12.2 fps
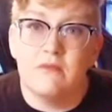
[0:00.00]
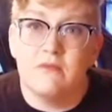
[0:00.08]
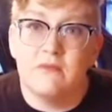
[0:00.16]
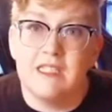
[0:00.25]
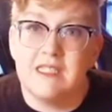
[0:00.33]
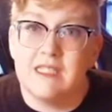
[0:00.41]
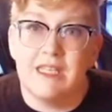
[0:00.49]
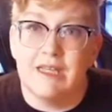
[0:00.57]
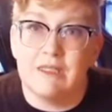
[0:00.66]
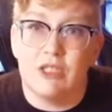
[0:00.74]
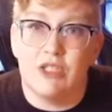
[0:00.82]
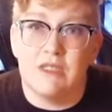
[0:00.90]
these
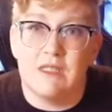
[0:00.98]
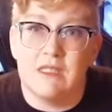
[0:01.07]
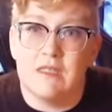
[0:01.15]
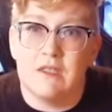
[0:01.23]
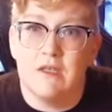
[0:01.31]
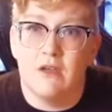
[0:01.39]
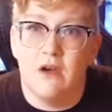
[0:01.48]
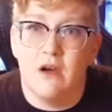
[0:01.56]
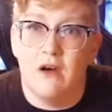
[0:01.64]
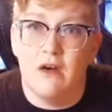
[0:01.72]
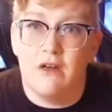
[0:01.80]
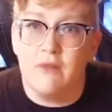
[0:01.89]
things just
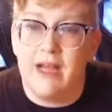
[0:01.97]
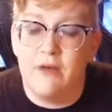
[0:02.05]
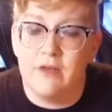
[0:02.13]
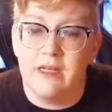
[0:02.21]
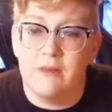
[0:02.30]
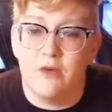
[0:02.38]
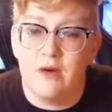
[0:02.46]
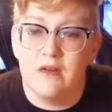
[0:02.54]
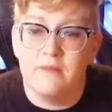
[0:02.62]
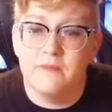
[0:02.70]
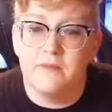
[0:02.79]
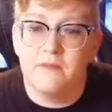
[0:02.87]
aren't around
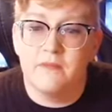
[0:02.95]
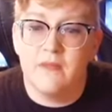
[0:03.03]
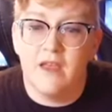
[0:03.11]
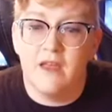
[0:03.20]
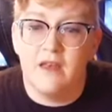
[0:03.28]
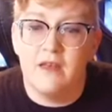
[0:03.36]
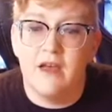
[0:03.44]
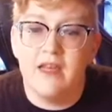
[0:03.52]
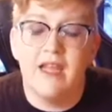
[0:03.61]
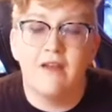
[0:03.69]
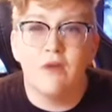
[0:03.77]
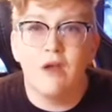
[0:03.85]
anymore. Not
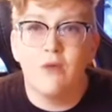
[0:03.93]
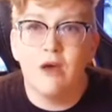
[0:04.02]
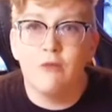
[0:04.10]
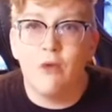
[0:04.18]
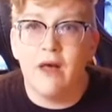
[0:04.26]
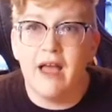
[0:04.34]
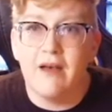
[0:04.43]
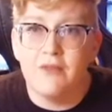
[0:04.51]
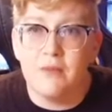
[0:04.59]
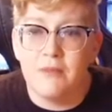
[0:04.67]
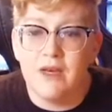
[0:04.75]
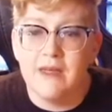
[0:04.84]
everyone will have
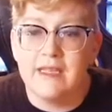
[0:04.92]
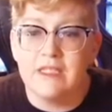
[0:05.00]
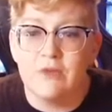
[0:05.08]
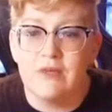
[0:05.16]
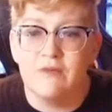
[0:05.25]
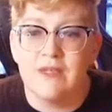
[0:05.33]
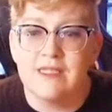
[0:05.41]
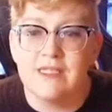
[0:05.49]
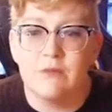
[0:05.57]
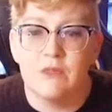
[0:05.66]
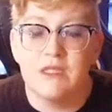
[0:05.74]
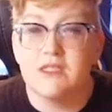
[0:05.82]
the money to invest
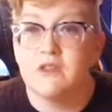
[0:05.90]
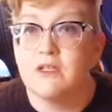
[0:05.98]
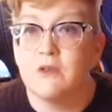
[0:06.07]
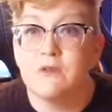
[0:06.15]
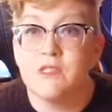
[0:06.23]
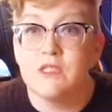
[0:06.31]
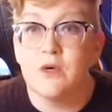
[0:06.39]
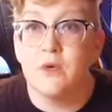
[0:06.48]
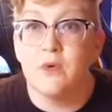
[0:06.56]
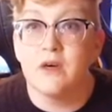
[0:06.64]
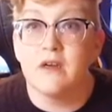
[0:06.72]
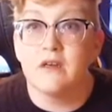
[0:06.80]
in materials
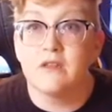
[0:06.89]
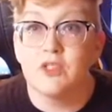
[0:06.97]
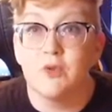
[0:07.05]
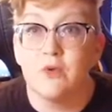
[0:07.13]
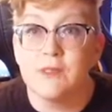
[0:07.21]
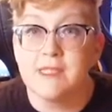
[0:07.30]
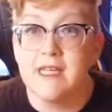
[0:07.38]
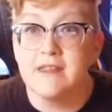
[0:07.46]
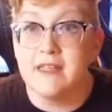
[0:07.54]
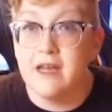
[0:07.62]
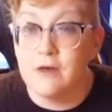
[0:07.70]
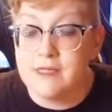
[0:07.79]
or tools at
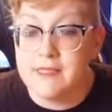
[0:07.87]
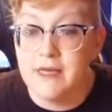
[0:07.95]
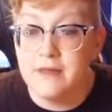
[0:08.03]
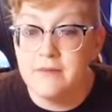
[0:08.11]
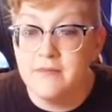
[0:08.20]
the outset,